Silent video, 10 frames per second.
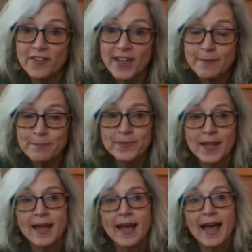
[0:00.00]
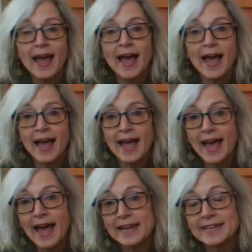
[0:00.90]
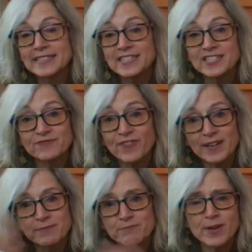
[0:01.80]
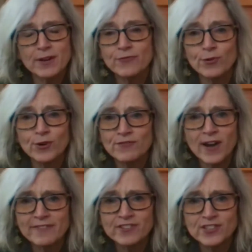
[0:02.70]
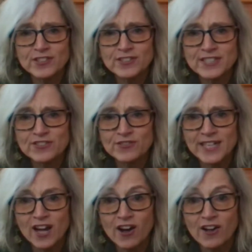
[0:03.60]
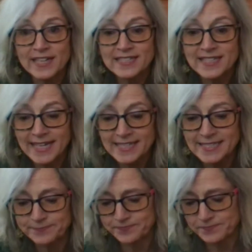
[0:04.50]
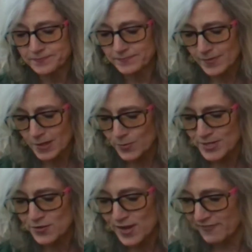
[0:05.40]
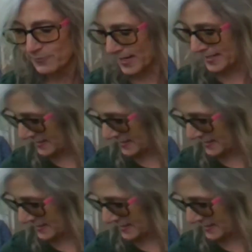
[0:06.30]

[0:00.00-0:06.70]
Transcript: them. And it's fun. 4 or 5 clues is really all it takes. When you have played